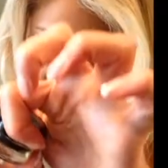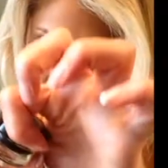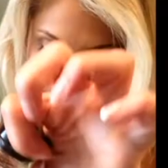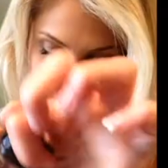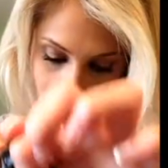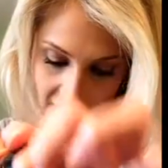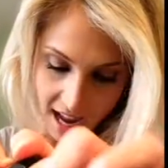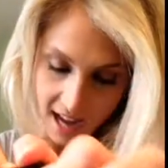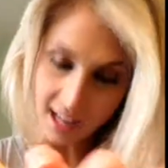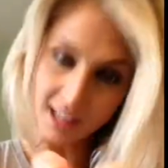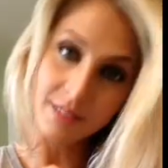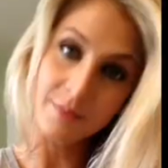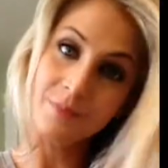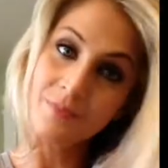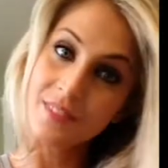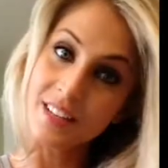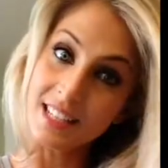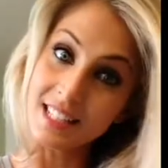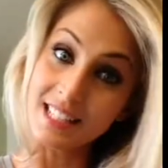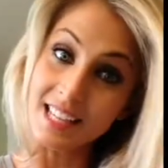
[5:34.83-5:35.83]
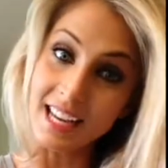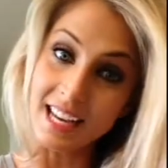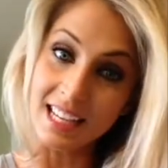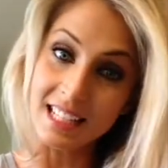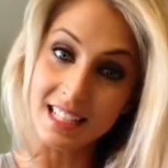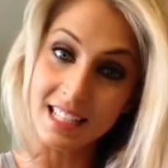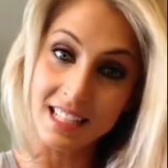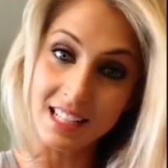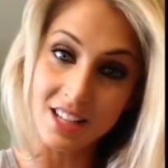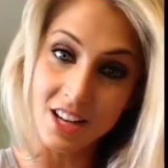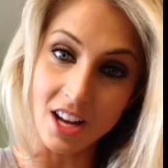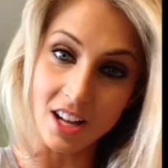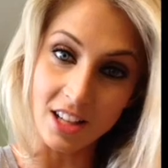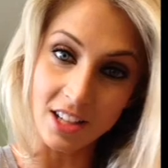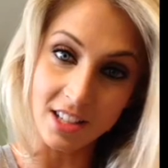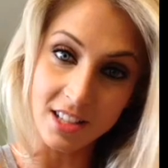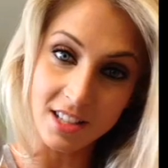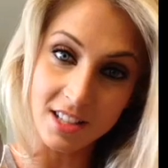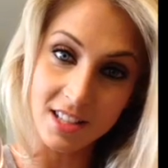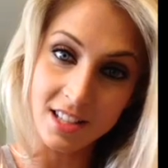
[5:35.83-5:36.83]
Black. It's
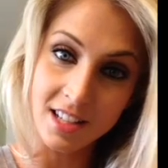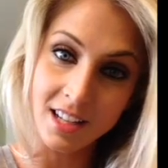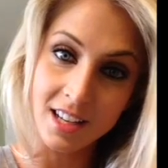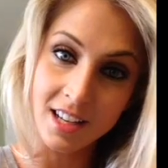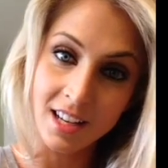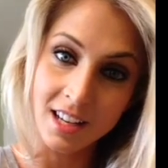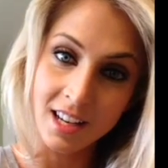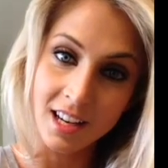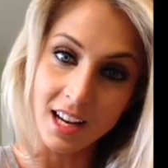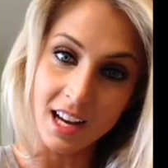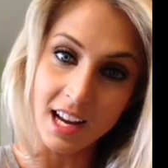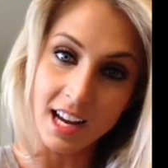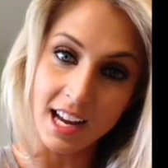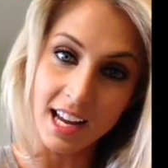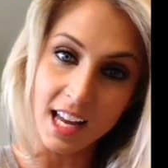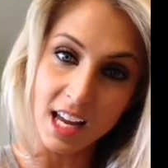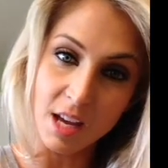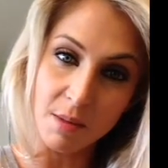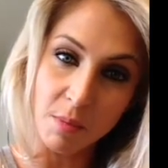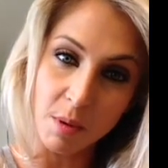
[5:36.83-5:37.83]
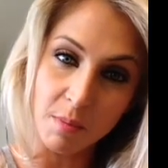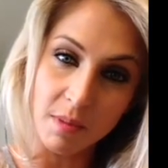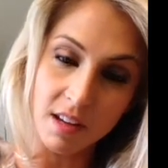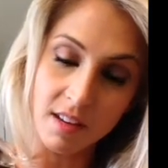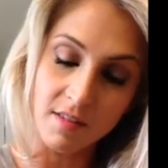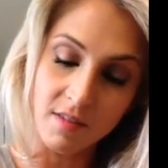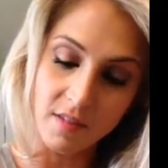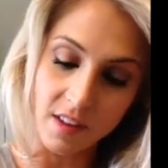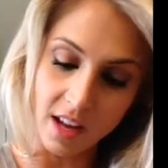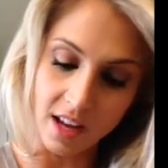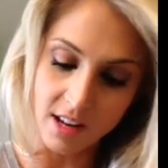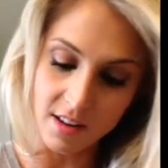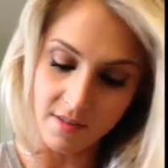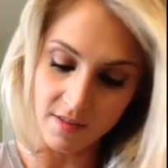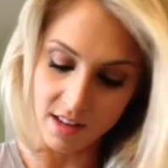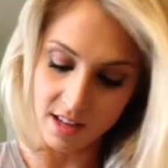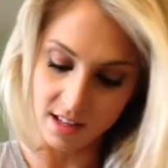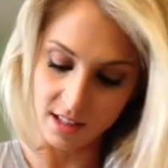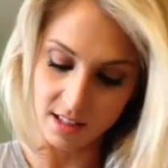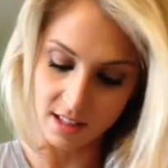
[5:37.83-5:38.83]
$18. I am a big fan of
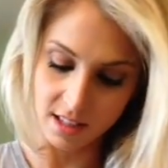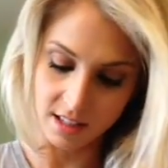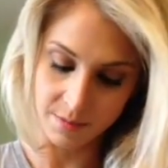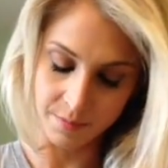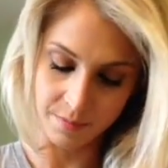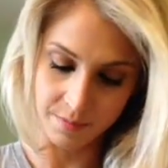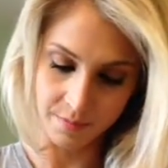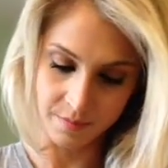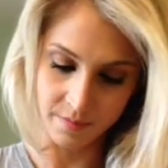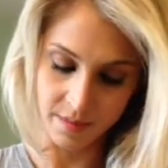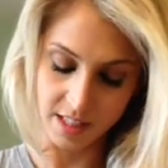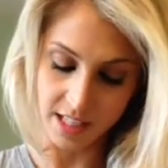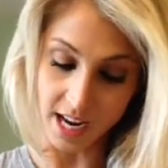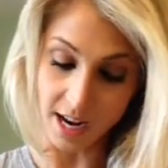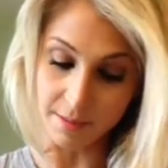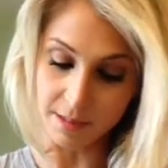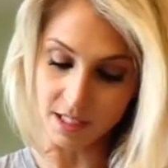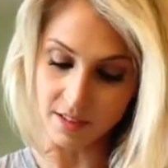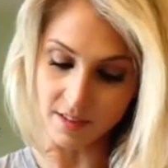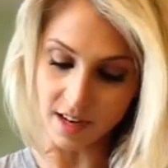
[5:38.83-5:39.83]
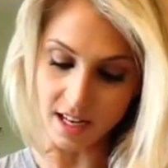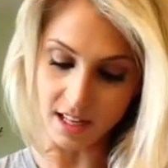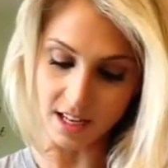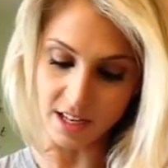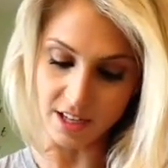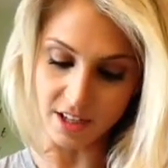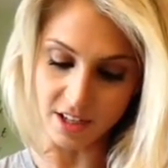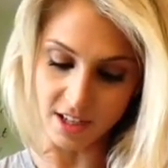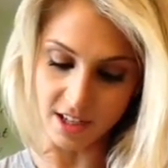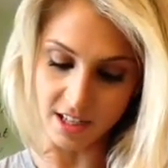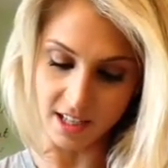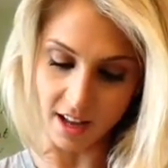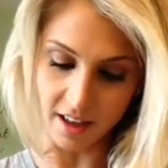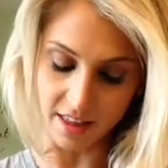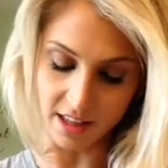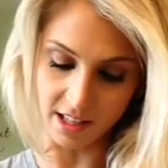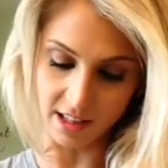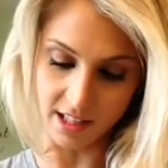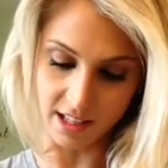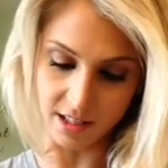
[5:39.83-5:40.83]
these types of eyeliner. I
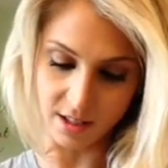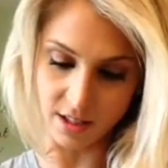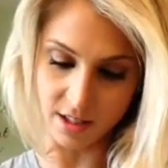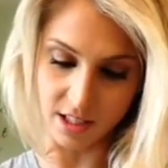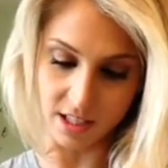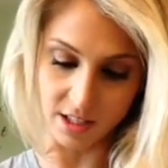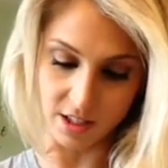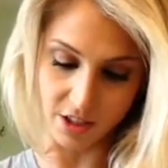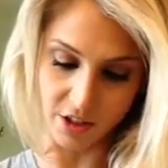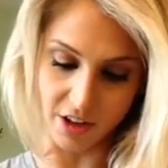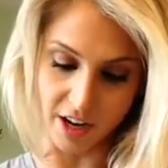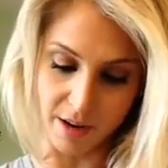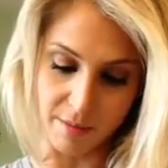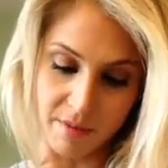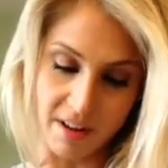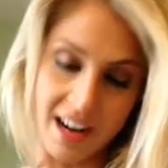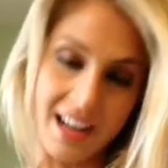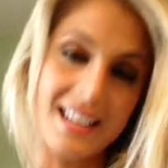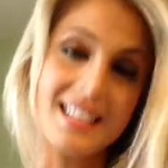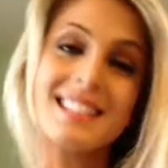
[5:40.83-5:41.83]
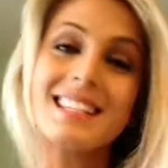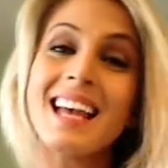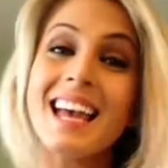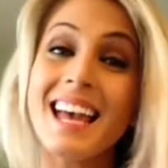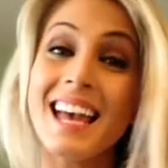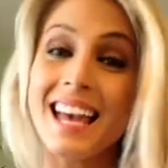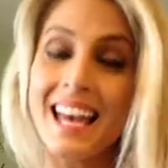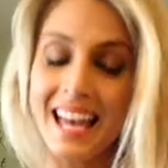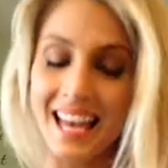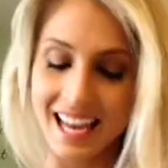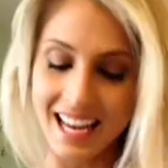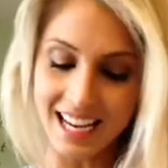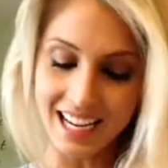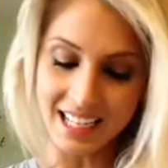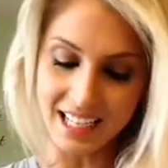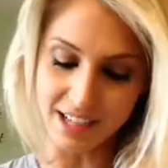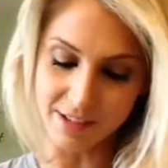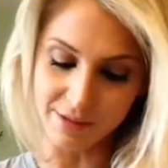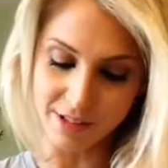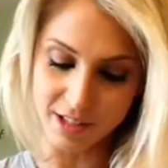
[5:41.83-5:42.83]
think this is a great price. And
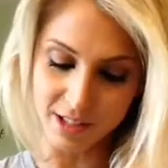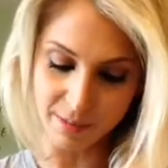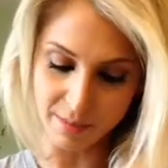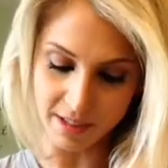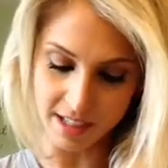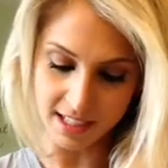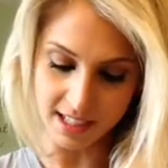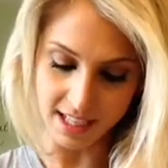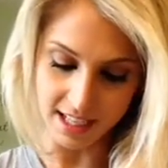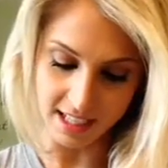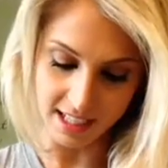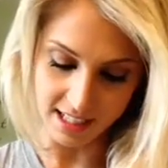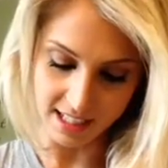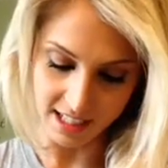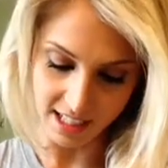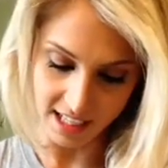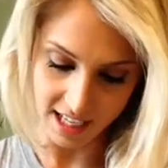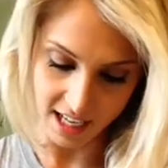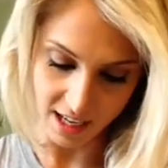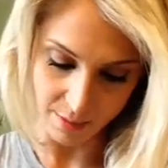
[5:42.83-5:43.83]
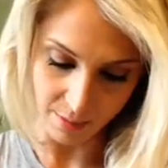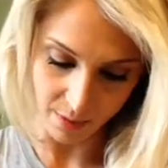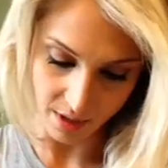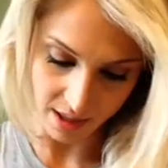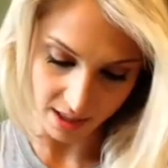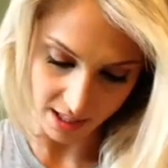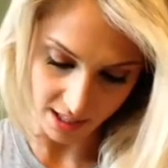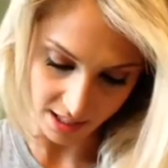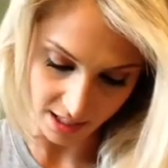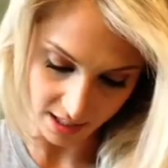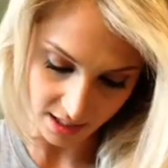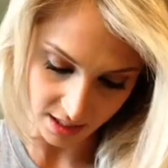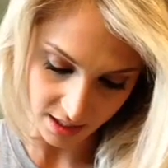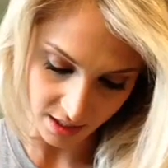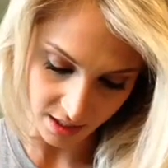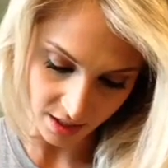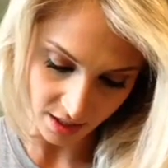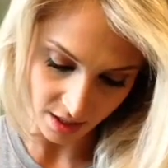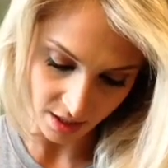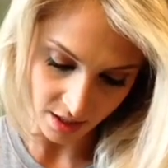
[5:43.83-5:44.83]
I was super excited because it came with this